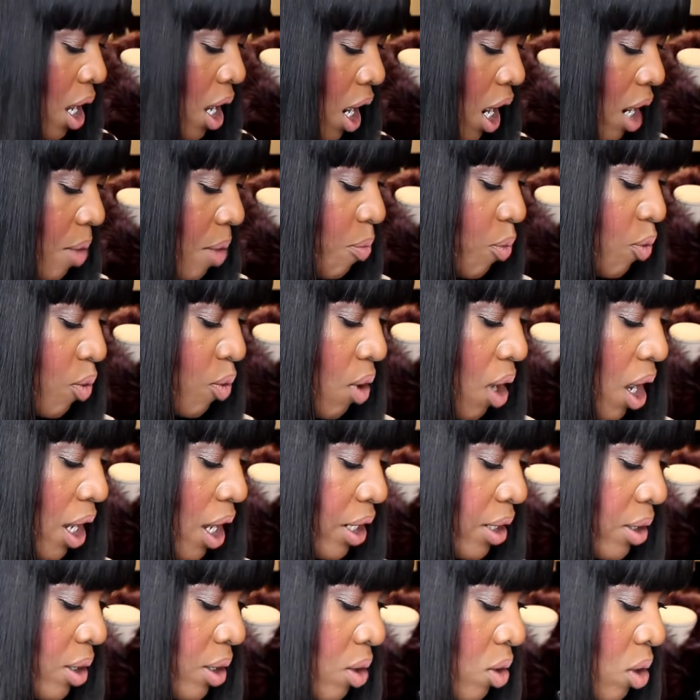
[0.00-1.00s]
I
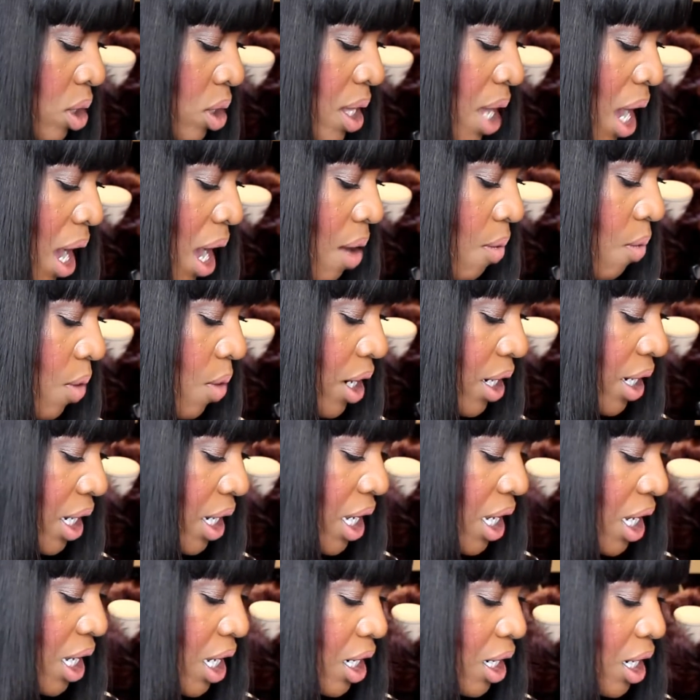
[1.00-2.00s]
brought that one
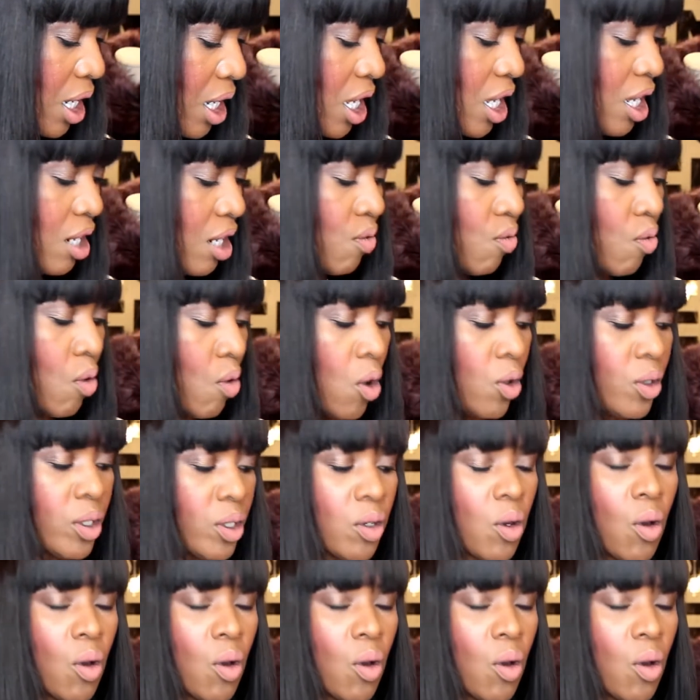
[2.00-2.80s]
in rose